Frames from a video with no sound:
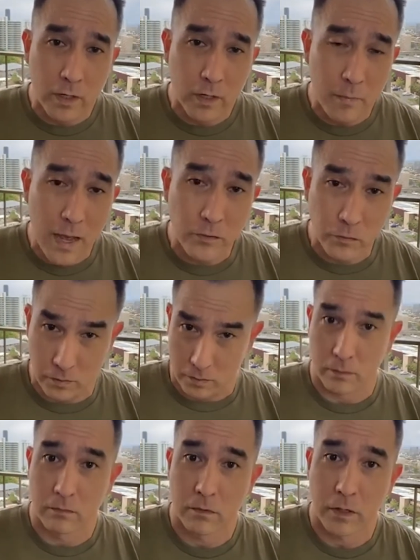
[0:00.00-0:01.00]
marketing
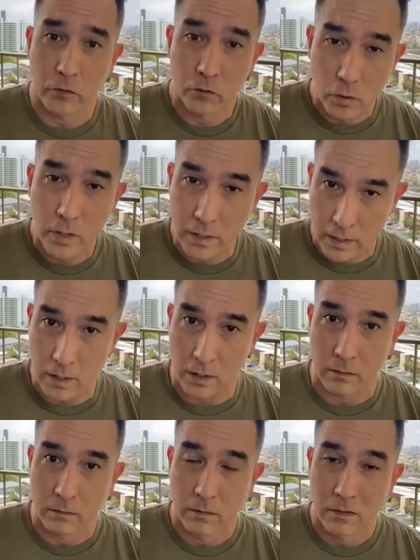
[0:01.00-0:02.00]
master
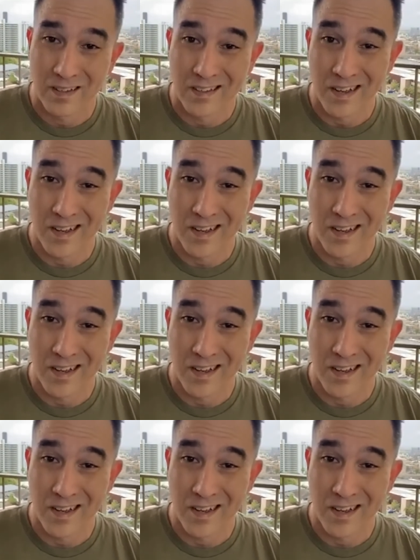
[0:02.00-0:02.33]
extraordinaire.